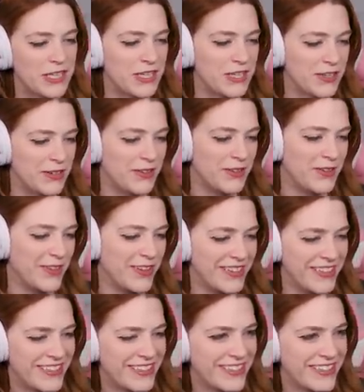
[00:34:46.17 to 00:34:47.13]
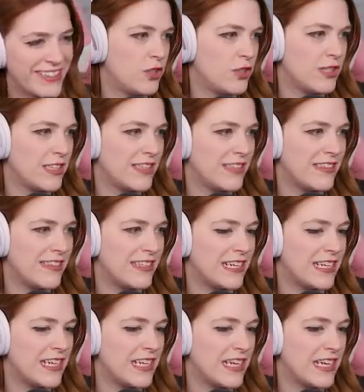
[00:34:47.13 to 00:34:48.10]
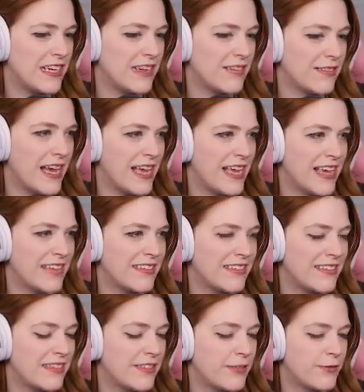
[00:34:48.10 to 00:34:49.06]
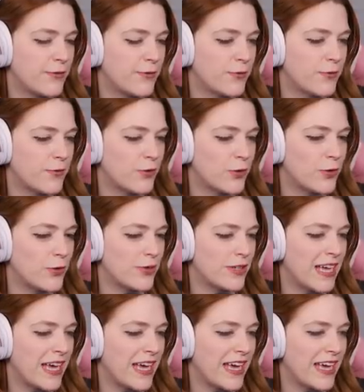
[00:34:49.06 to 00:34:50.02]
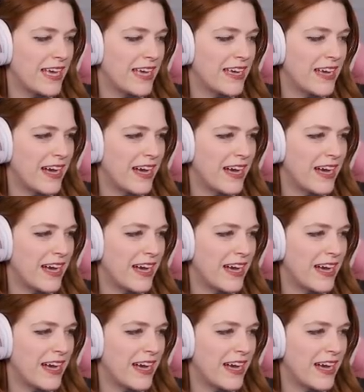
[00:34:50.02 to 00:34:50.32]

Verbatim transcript: cute. Judith is eating, I guess it's a fruitcake?